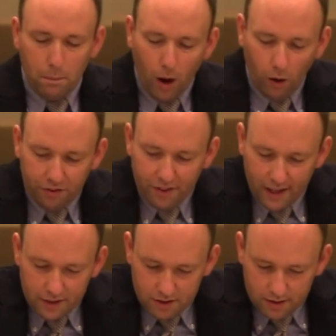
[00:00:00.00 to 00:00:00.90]
Paul
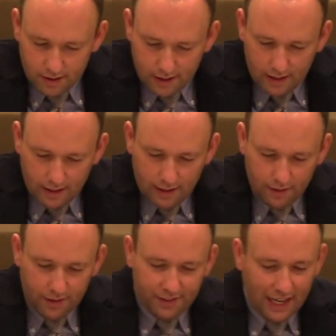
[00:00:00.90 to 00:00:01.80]
says
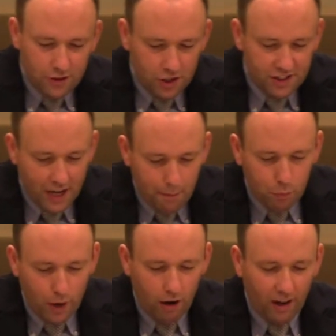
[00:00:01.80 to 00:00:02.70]
they should
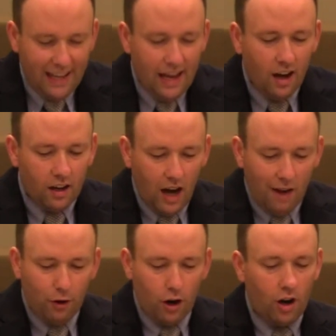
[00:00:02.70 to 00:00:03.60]
temporarily
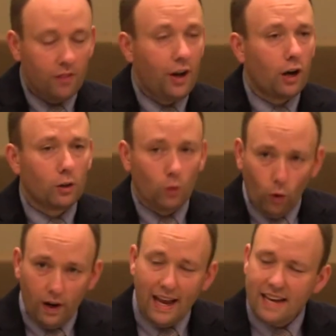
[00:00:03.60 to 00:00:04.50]
cover their
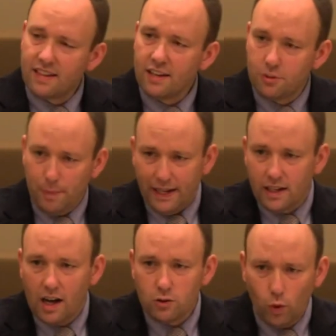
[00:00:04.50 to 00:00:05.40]
glory as they
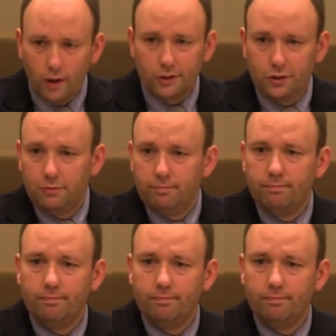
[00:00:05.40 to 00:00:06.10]
speak God's words.